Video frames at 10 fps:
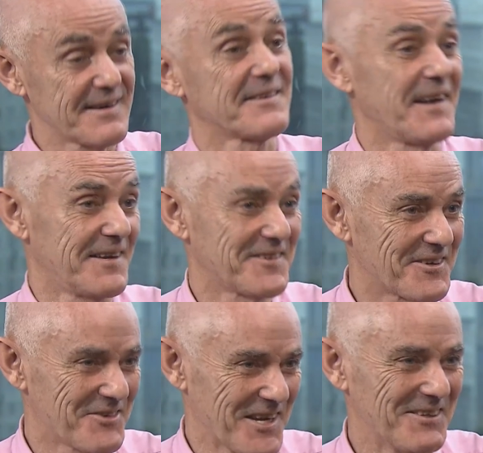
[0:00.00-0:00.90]
a science
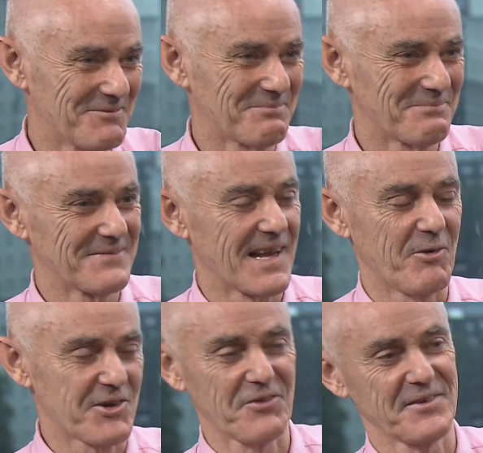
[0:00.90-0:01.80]
degree. Yeah. I
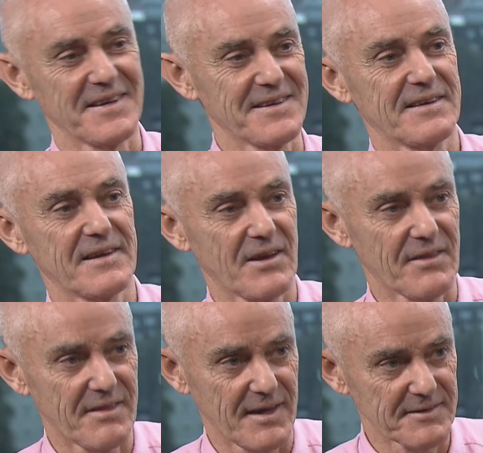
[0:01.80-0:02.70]
went off and did
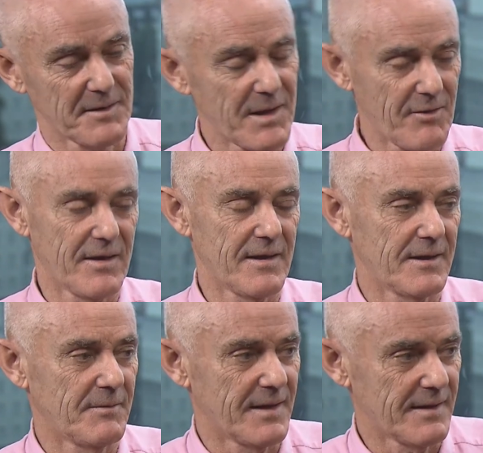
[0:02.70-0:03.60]
other things. I'm now
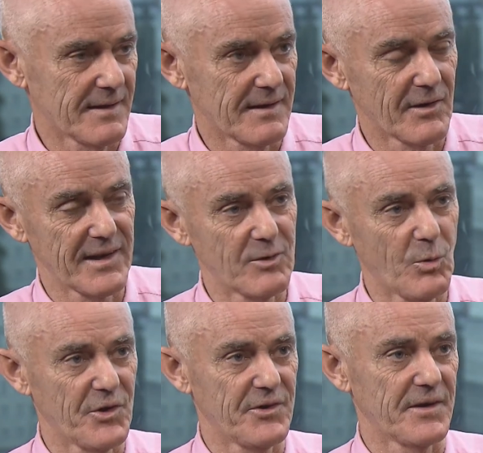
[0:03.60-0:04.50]
an
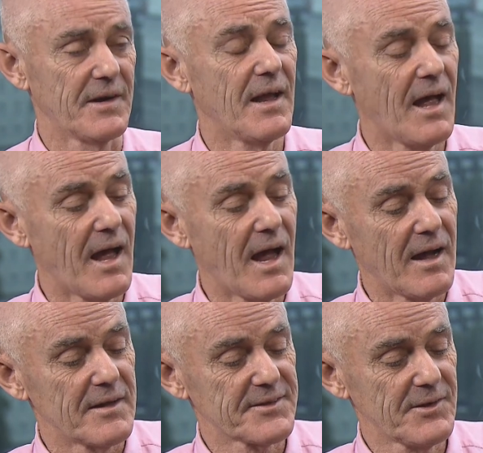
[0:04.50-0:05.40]
eco-auditor.
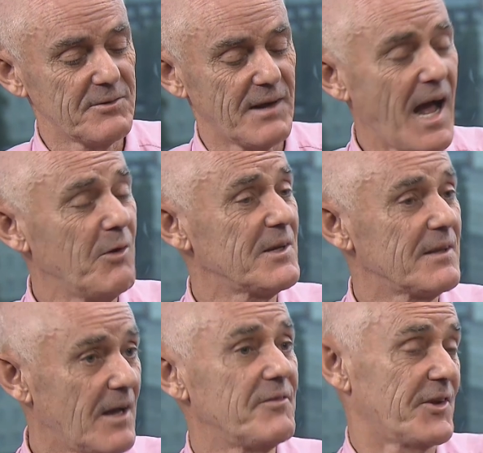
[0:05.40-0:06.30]
So I would
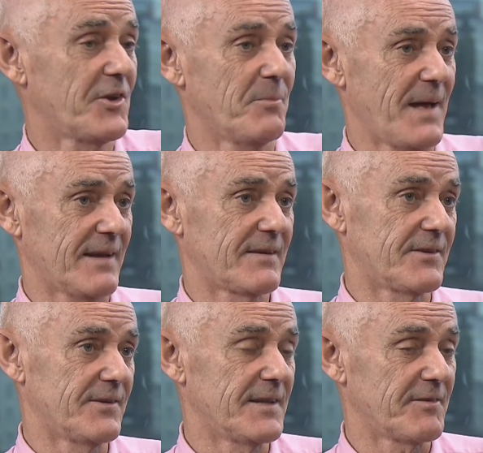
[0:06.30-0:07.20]
love to go back
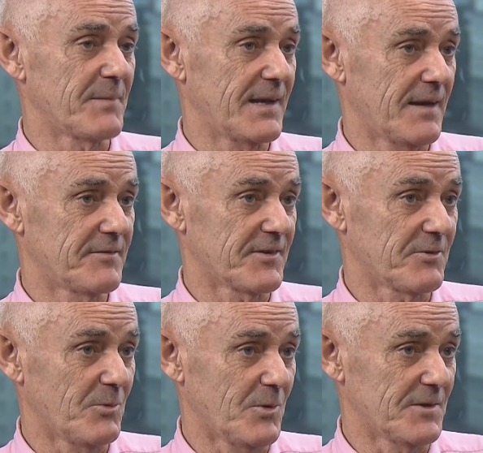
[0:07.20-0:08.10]
to living my life as
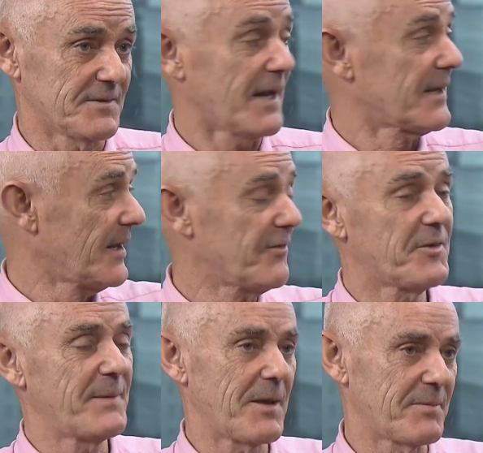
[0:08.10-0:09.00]
it was. I'd love
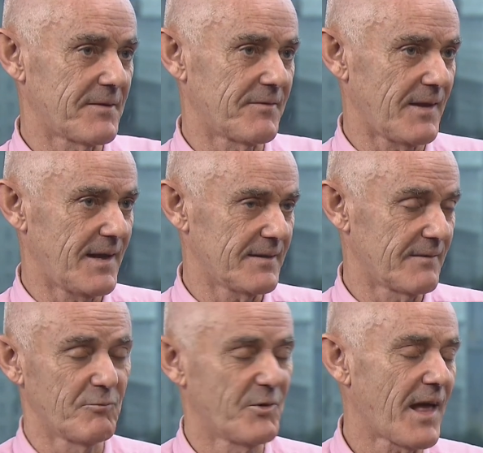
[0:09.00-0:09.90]
to be able to fly
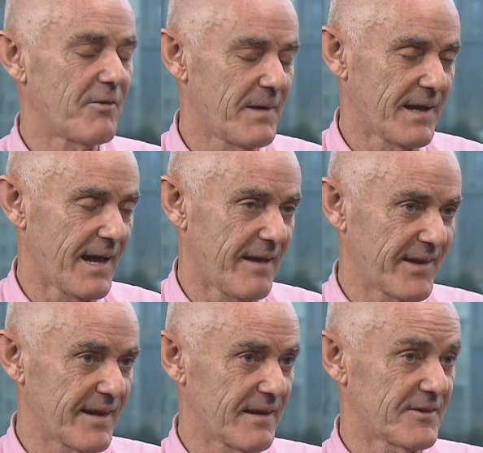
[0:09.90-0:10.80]
without
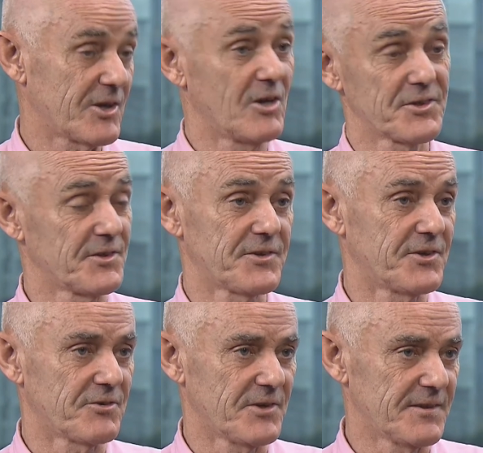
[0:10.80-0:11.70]
having a guilty conscience
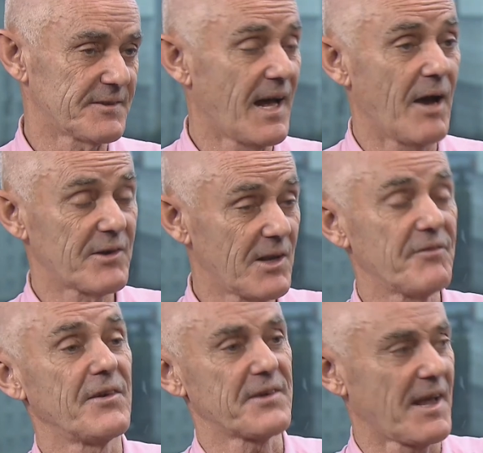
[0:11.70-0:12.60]
to Greece. I would
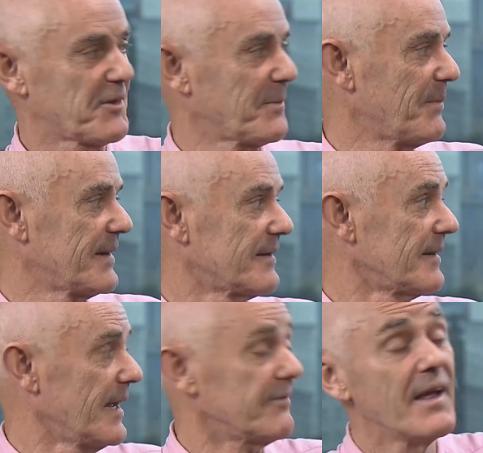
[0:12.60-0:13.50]
love not to have to spend my
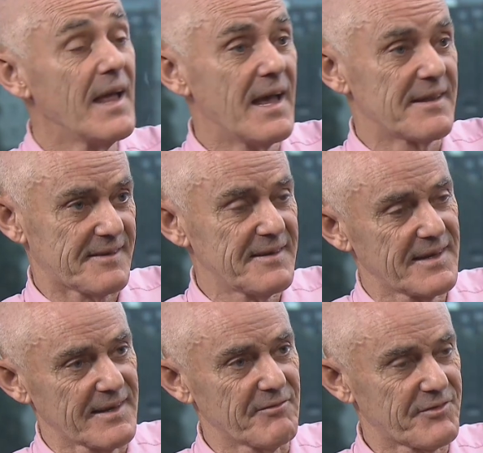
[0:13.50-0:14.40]
life
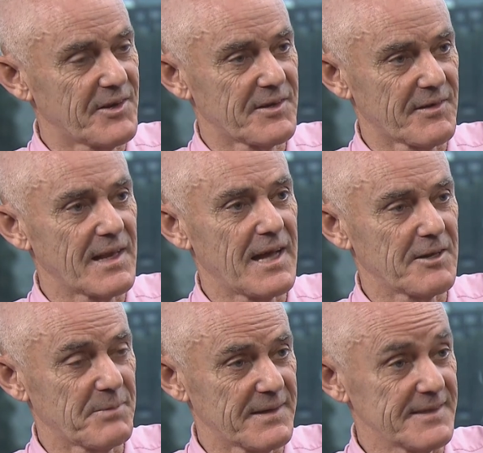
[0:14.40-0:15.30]
sitting in front of a line
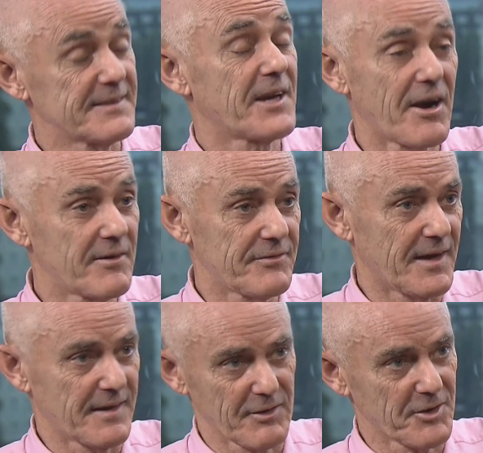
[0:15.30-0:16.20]
of police,
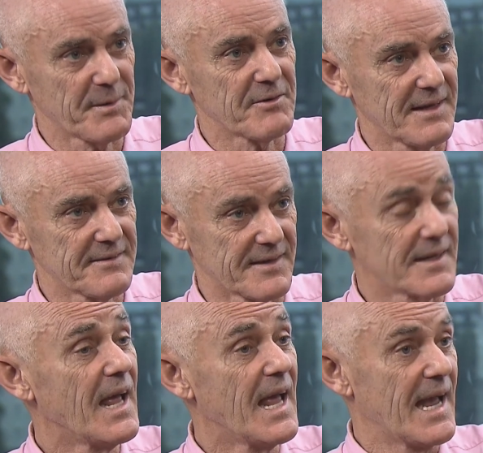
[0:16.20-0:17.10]
terrified that I'm going to be
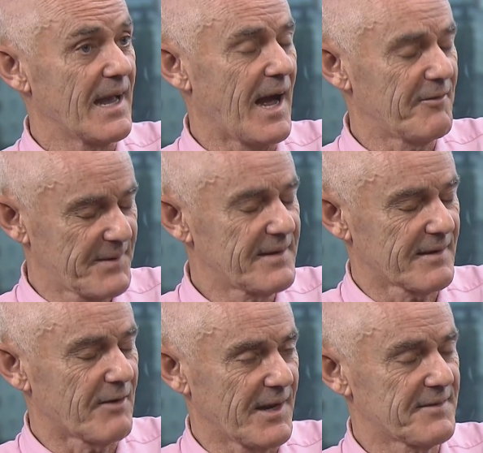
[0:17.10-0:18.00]
arrested. I've
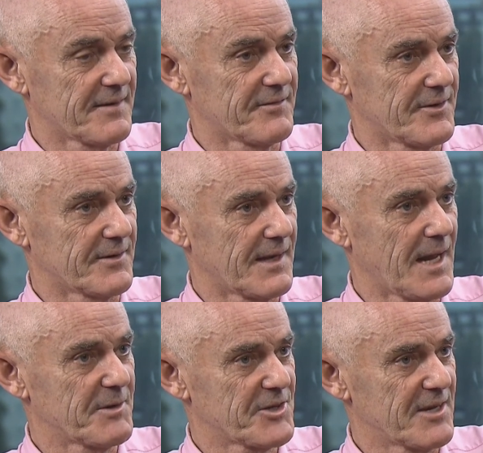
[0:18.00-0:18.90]
been arrested for
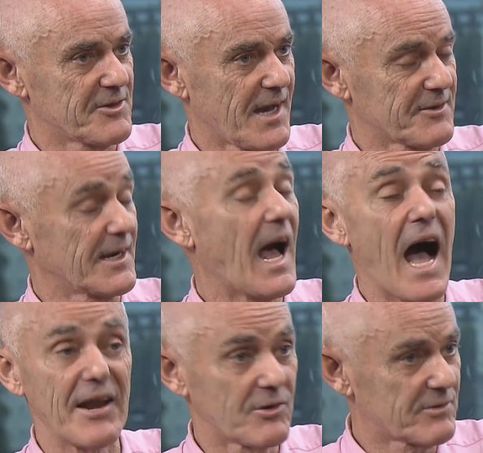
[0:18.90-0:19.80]
climate change action.
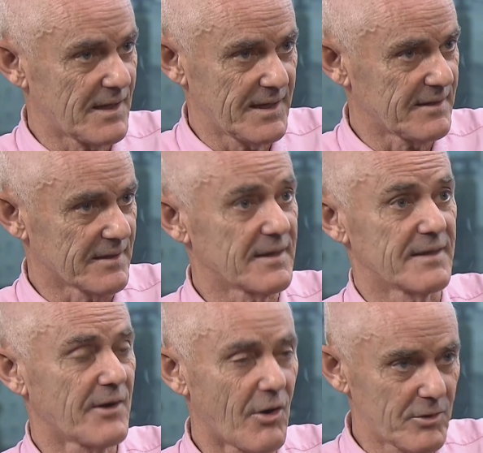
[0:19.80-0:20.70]
I don't like it.
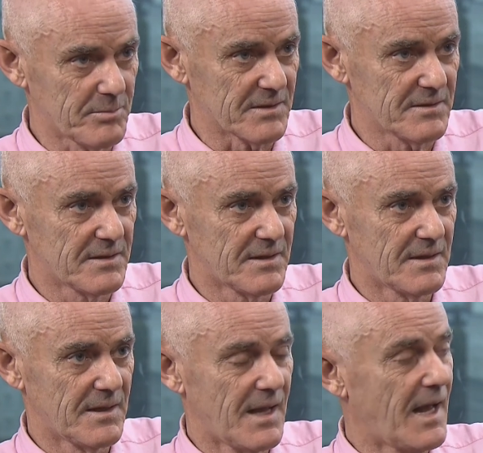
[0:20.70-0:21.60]
It's horrible.
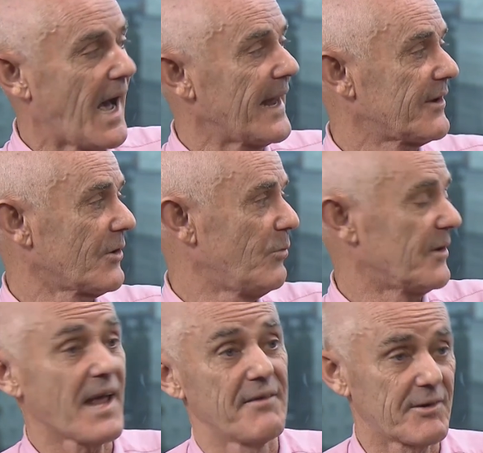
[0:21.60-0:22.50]
And I don't
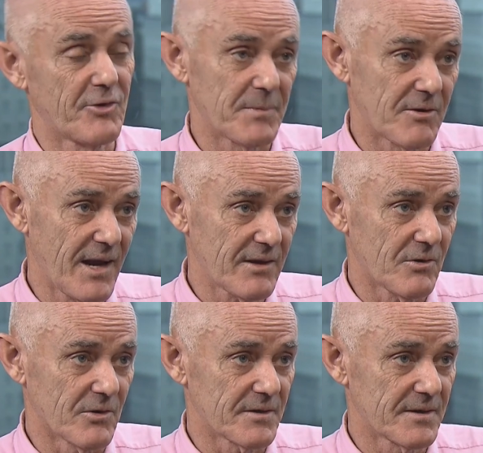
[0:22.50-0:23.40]
want to have a criminal
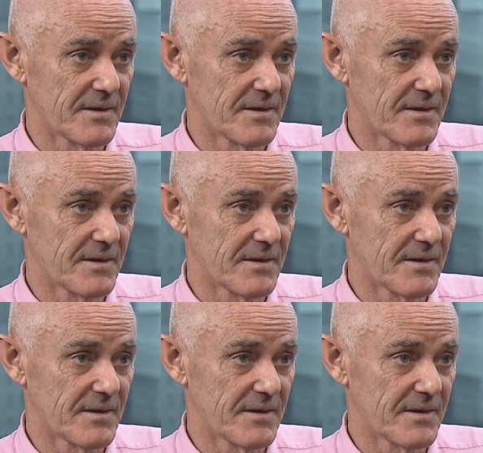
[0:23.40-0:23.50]
record.